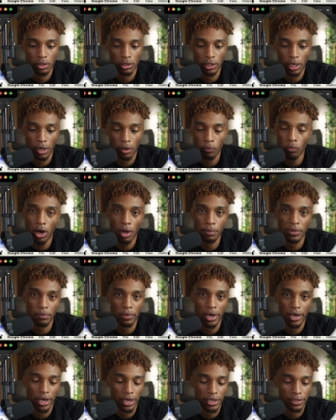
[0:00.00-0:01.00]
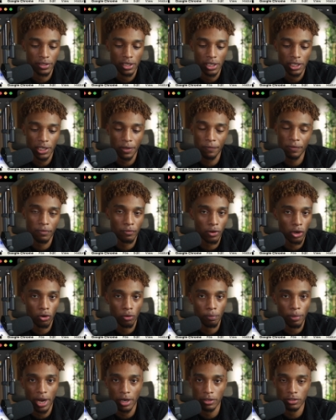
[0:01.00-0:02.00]
Like, and what I mean by that is, even if I go
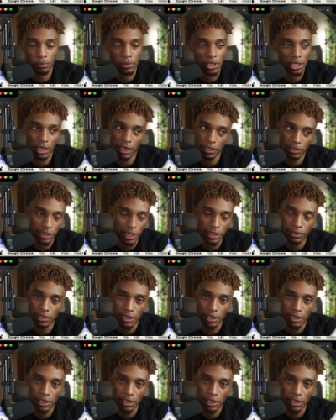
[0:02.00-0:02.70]
back to being like dead,